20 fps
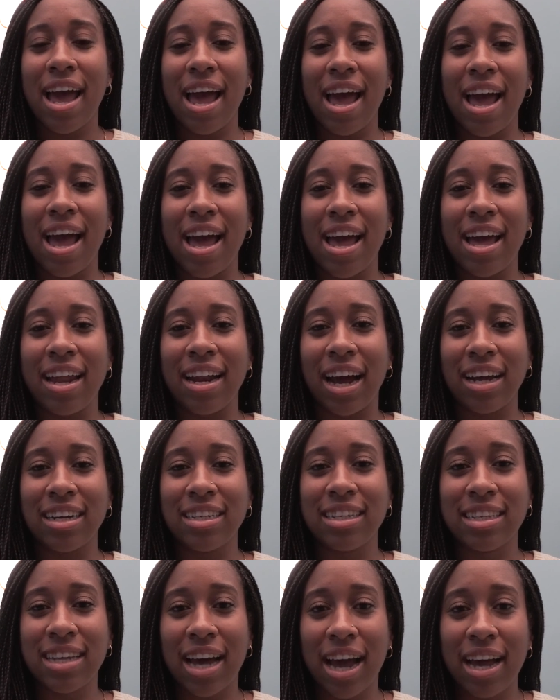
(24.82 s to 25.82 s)
And I
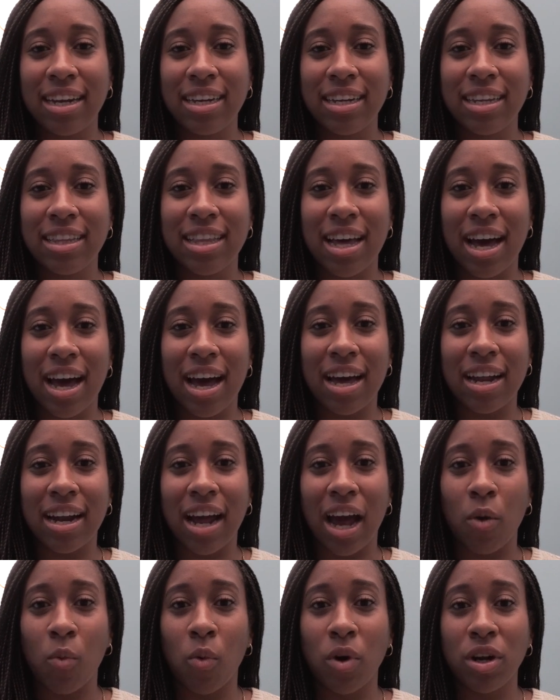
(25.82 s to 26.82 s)
decided that
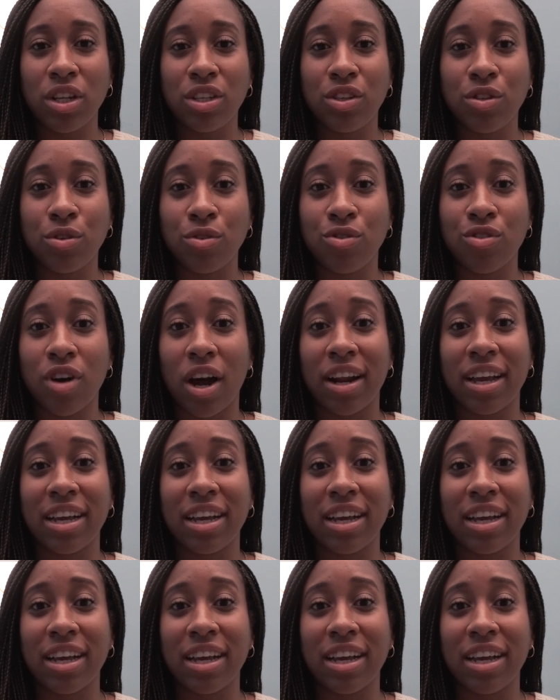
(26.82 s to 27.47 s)
I wanted to try